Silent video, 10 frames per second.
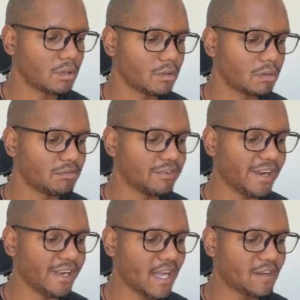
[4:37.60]
You want to be very
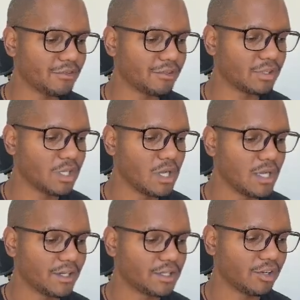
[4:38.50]
careful.
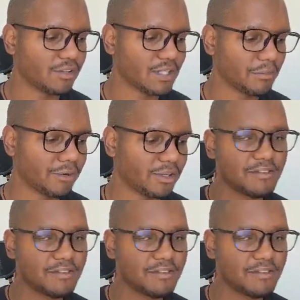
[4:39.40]
Then you've got someone